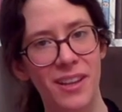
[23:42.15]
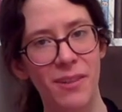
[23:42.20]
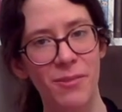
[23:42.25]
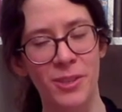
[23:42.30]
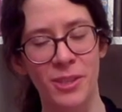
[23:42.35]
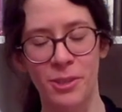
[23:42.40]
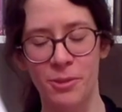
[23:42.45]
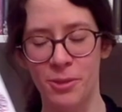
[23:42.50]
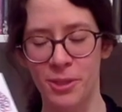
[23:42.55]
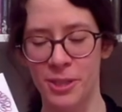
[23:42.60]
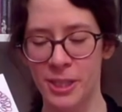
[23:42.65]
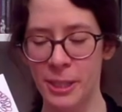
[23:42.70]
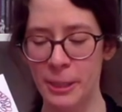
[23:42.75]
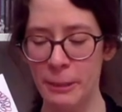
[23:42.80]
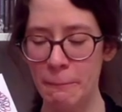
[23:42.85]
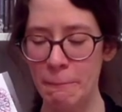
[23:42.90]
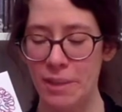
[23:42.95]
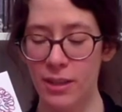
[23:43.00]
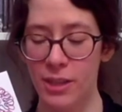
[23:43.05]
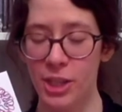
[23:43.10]
Was
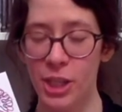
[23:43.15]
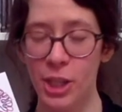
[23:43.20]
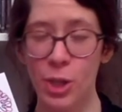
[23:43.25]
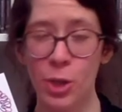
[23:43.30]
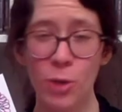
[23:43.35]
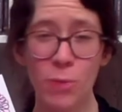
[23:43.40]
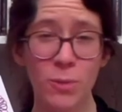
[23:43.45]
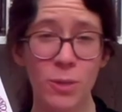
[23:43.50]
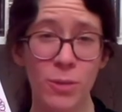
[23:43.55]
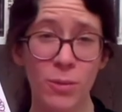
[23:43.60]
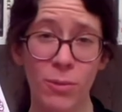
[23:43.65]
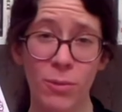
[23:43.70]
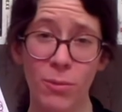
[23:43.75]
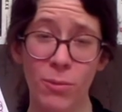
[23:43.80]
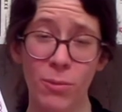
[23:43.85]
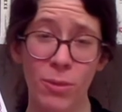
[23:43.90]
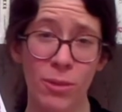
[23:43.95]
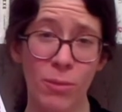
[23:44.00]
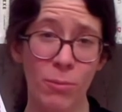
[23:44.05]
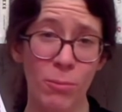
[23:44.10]
interesting. She combs
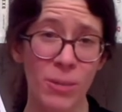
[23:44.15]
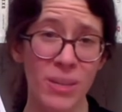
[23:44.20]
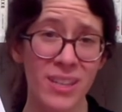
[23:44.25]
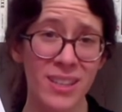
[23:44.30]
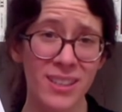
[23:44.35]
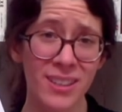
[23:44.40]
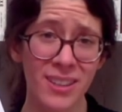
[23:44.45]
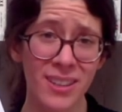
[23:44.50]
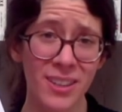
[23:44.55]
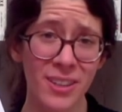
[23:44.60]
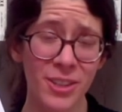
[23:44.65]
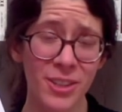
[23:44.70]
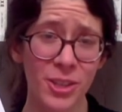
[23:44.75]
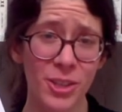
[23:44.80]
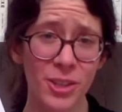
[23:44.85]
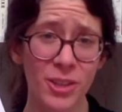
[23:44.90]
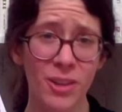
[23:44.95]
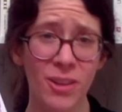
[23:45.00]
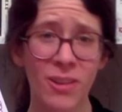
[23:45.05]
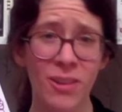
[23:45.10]
through the
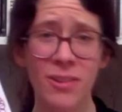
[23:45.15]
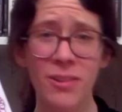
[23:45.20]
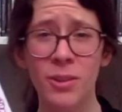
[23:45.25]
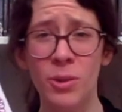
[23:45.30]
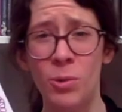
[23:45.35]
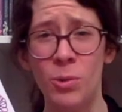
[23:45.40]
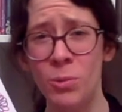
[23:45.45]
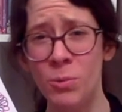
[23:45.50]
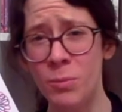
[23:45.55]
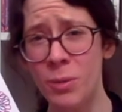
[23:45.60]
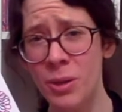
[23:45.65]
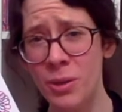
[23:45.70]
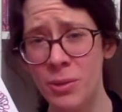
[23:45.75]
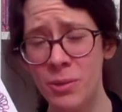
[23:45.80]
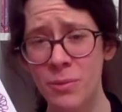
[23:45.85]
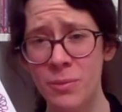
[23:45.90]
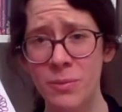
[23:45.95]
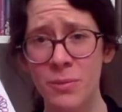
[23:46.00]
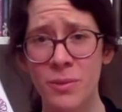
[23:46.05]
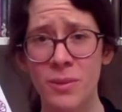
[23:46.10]
research on
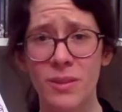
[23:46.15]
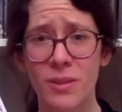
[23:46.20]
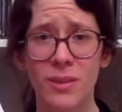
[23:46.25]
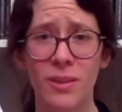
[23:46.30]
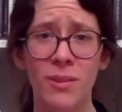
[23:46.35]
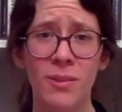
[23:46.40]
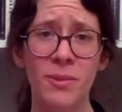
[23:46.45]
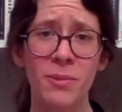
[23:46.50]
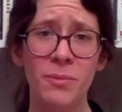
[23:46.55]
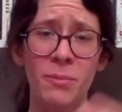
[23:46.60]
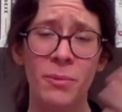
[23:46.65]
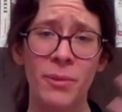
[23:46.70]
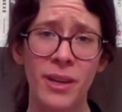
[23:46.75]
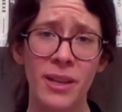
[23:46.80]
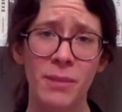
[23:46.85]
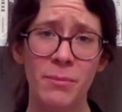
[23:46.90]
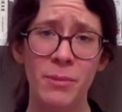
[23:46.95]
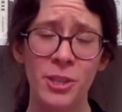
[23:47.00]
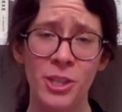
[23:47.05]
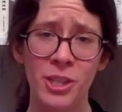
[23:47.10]
hormones, on brain
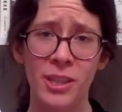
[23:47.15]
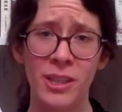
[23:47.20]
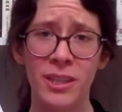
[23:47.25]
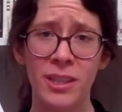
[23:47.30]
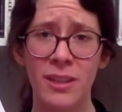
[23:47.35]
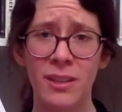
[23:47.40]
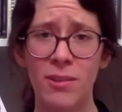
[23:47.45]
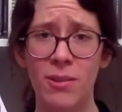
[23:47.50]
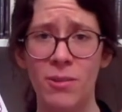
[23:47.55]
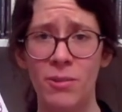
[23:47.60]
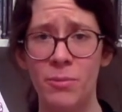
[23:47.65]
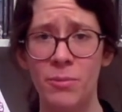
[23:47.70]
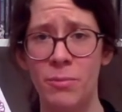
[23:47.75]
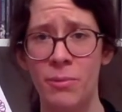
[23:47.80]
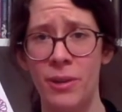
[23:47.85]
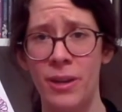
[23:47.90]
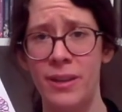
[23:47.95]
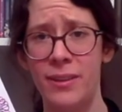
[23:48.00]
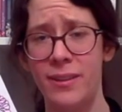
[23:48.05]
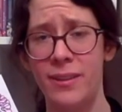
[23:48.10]
imaging, on
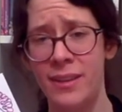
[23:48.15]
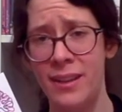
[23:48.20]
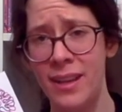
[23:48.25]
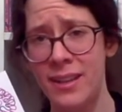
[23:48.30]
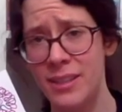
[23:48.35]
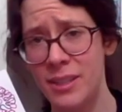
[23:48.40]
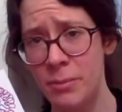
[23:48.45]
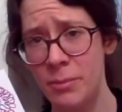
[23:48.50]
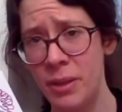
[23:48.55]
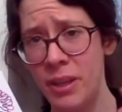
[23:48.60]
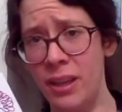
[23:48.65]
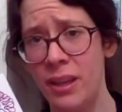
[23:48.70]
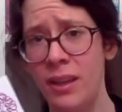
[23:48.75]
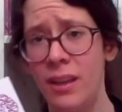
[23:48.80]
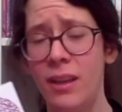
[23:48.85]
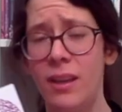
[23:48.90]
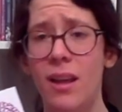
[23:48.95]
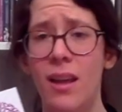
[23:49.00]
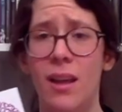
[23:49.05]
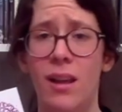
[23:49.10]
brain
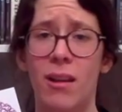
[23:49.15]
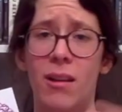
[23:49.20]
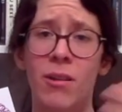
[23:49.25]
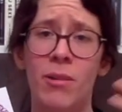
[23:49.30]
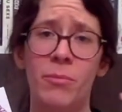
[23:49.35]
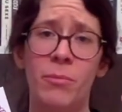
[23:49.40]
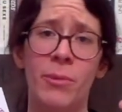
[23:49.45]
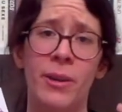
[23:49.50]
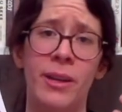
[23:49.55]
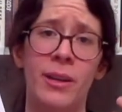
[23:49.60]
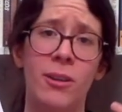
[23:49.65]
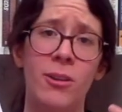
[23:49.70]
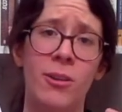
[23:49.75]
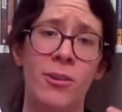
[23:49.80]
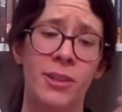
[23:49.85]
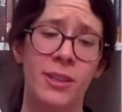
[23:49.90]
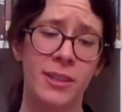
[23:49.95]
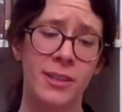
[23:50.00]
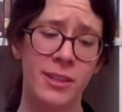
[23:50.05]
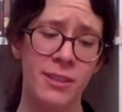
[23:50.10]
anatomy, on brain
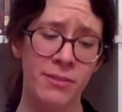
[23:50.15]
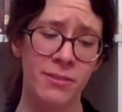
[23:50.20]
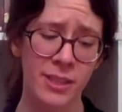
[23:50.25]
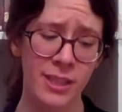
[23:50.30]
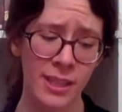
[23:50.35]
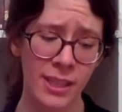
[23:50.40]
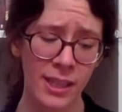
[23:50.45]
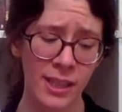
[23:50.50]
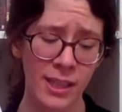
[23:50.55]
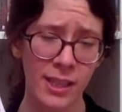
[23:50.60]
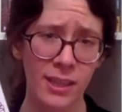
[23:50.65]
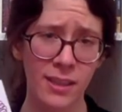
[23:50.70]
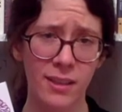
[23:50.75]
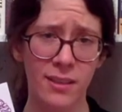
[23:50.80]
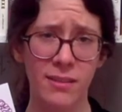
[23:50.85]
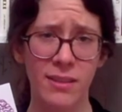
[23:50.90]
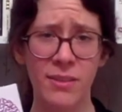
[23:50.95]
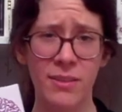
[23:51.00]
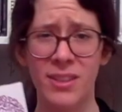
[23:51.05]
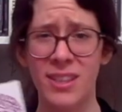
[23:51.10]
connectivity,
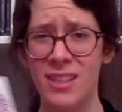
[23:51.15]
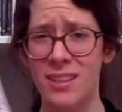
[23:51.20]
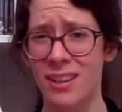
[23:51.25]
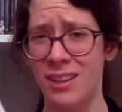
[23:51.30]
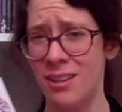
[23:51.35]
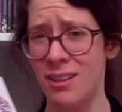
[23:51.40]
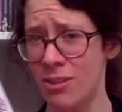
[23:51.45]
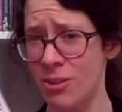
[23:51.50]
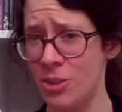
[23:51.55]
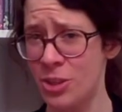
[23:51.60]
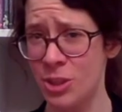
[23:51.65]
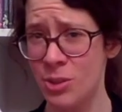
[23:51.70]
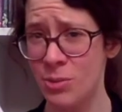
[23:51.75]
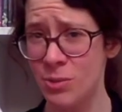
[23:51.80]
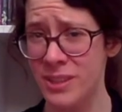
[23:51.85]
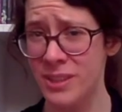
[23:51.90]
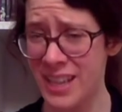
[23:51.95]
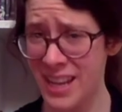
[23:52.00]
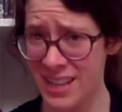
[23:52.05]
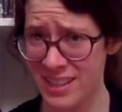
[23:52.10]
even
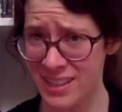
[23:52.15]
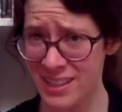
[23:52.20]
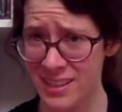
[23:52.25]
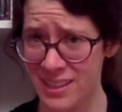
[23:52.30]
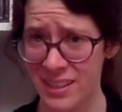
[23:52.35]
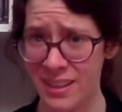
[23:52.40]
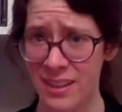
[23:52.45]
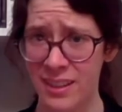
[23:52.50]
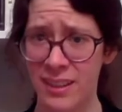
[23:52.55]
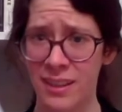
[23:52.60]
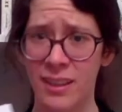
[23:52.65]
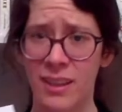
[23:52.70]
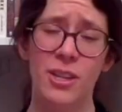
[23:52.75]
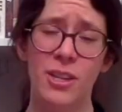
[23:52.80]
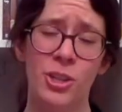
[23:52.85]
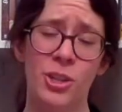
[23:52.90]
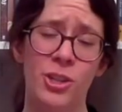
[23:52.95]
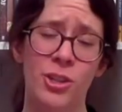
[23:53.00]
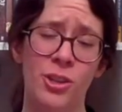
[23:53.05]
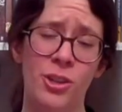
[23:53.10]
psychological testing,
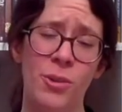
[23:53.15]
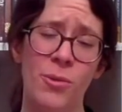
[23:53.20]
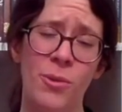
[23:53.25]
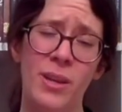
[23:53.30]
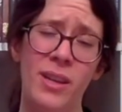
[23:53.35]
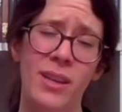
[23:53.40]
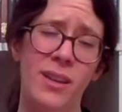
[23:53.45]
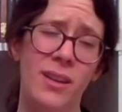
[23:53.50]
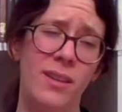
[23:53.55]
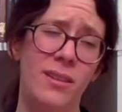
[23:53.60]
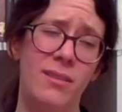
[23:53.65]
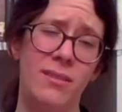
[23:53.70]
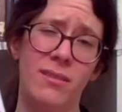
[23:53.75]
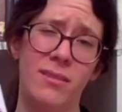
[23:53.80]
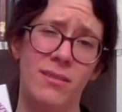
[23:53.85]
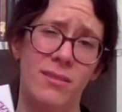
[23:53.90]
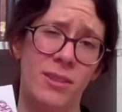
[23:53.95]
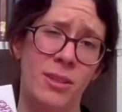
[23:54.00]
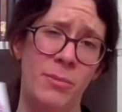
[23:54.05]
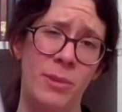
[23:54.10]
showing,
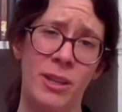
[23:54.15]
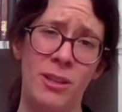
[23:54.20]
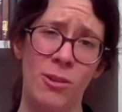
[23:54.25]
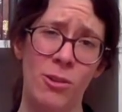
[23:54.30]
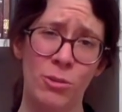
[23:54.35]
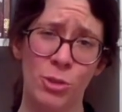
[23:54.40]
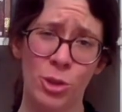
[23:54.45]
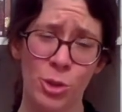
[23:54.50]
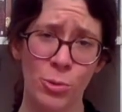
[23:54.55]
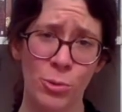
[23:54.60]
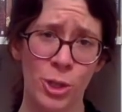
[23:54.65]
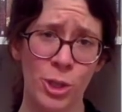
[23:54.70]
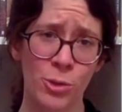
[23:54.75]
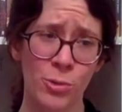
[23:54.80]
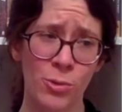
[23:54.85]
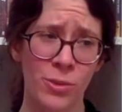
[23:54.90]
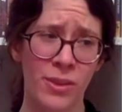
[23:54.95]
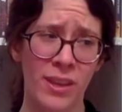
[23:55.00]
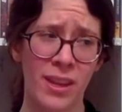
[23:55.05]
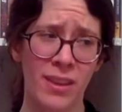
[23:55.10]
to make a long story
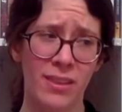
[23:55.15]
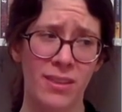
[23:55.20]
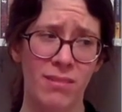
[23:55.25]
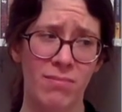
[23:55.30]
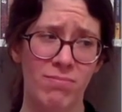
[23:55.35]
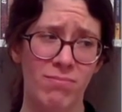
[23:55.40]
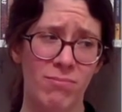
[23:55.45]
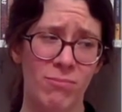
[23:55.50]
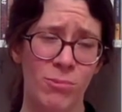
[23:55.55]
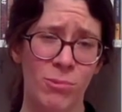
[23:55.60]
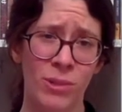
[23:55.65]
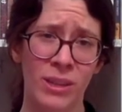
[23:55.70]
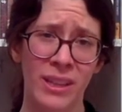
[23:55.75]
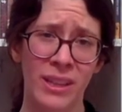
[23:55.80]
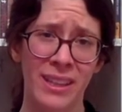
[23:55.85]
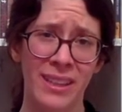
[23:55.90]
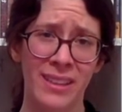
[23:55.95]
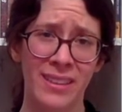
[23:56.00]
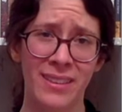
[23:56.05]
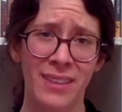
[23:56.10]
short, that
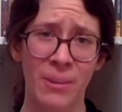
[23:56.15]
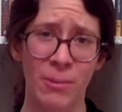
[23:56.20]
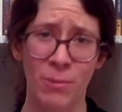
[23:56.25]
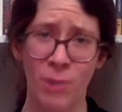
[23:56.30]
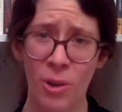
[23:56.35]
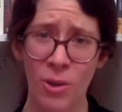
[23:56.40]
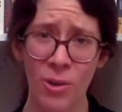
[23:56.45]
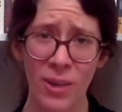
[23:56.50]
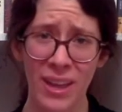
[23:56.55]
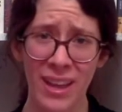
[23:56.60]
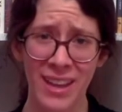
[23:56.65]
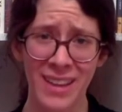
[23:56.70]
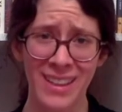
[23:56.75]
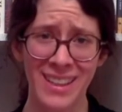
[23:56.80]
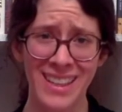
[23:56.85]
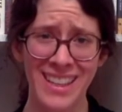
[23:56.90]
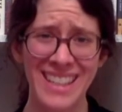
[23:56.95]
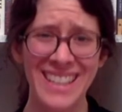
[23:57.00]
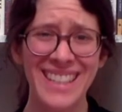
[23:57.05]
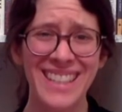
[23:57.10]
really there aren't
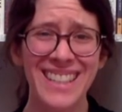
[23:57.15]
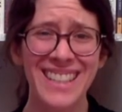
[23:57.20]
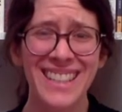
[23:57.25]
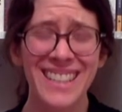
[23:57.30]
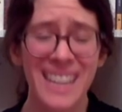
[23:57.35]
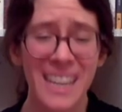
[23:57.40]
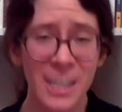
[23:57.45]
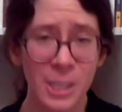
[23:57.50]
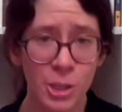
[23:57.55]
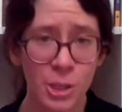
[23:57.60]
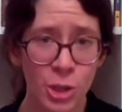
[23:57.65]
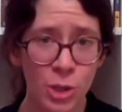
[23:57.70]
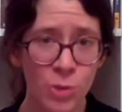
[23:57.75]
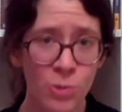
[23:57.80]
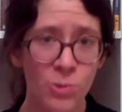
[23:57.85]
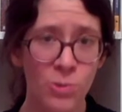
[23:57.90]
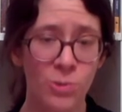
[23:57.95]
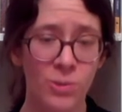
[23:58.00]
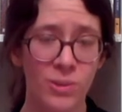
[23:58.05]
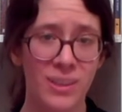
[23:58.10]
any
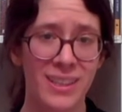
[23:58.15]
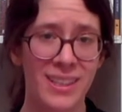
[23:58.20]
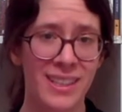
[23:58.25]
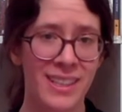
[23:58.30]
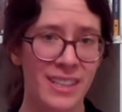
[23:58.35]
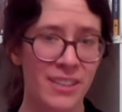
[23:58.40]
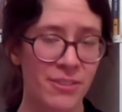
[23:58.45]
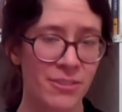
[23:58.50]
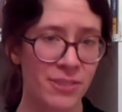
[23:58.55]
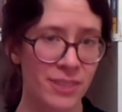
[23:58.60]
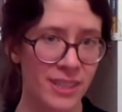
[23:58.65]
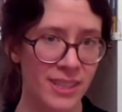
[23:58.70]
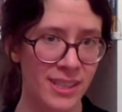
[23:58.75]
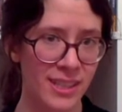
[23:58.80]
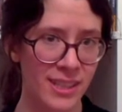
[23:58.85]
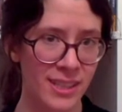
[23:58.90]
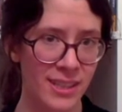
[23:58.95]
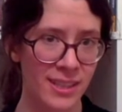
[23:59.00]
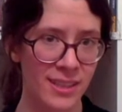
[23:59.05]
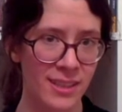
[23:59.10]
essential
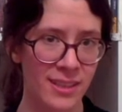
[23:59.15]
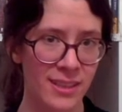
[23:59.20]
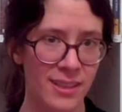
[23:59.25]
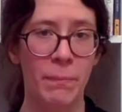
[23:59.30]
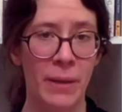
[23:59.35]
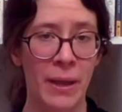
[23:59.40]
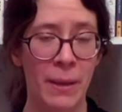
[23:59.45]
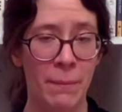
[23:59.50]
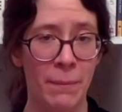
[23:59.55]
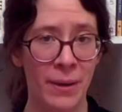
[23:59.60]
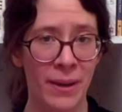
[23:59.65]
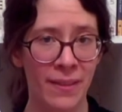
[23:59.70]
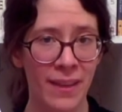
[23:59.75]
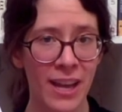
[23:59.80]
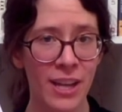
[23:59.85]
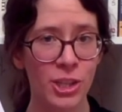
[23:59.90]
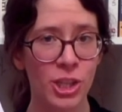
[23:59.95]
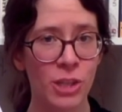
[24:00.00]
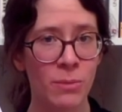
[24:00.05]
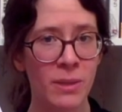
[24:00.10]
differences. And by
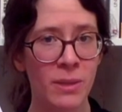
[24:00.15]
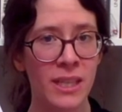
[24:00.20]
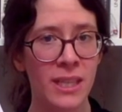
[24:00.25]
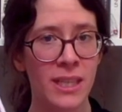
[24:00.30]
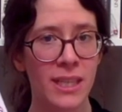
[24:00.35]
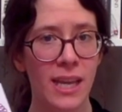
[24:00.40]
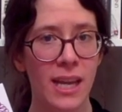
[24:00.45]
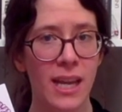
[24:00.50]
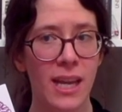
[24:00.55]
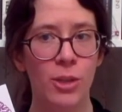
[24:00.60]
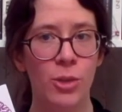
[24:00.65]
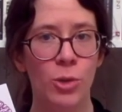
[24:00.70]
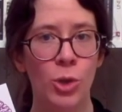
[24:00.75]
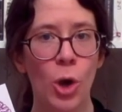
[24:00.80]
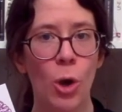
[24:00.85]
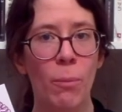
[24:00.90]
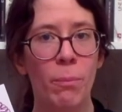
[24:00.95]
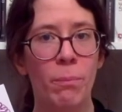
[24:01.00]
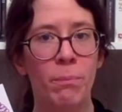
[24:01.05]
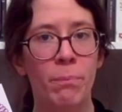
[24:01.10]
that she means you're
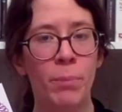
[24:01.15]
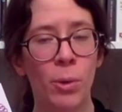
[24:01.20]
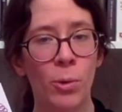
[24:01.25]
not